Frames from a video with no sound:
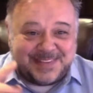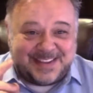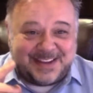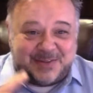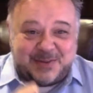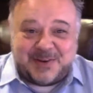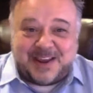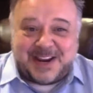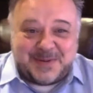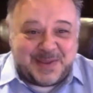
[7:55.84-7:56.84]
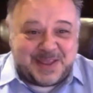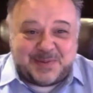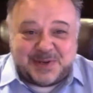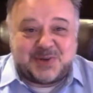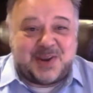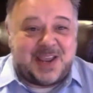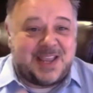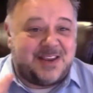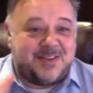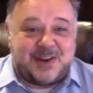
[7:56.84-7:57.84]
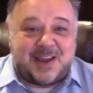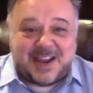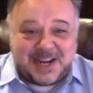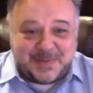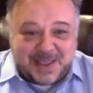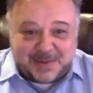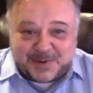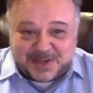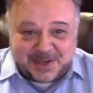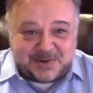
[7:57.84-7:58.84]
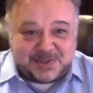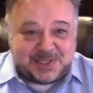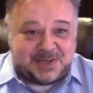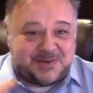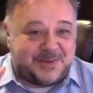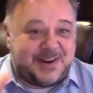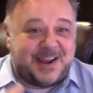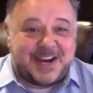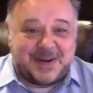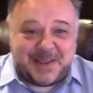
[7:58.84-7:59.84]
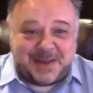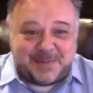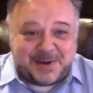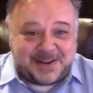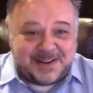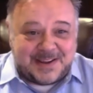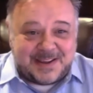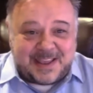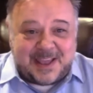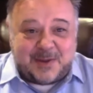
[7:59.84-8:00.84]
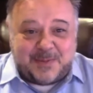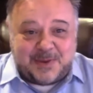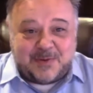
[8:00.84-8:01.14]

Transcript: They're not going to be able to train you. They're not going to be able to coach you. They're not going to be able to help you